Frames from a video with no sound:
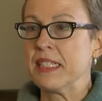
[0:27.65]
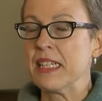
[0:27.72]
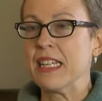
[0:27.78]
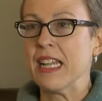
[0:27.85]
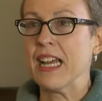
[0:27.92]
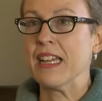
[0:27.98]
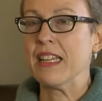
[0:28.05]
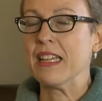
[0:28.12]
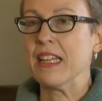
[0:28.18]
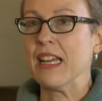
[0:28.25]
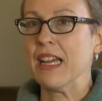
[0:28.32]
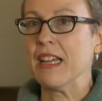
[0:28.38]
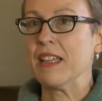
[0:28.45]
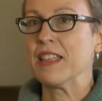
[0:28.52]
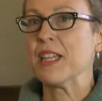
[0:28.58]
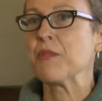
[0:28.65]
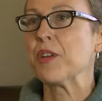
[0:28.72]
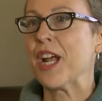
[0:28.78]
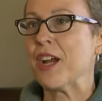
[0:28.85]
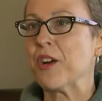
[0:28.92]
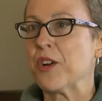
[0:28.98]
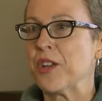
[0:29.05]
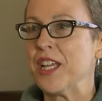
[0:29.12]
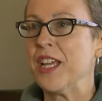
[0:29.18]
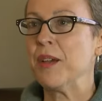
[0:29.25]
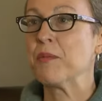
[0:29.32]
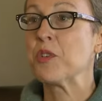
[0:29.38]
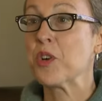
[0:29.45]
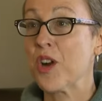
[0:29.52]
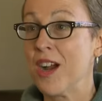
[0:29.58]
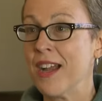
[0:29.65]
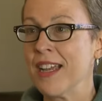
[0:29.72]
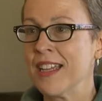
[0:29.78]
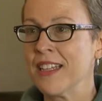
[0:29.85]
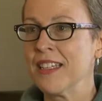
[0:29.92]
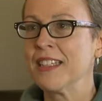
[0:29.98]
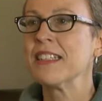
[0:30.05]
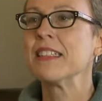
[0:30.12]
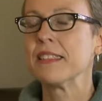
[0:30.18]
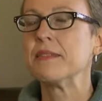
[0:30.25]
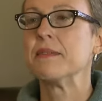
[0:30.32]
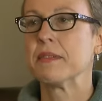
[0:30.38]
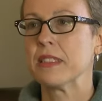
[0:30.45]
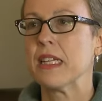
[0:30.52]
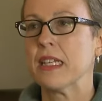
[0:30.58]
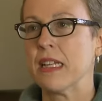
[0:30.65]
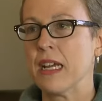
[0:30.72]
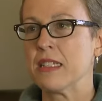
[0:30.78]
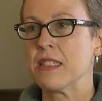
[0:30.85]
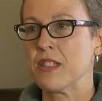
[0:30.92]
And I, I think when I heard him crying, then I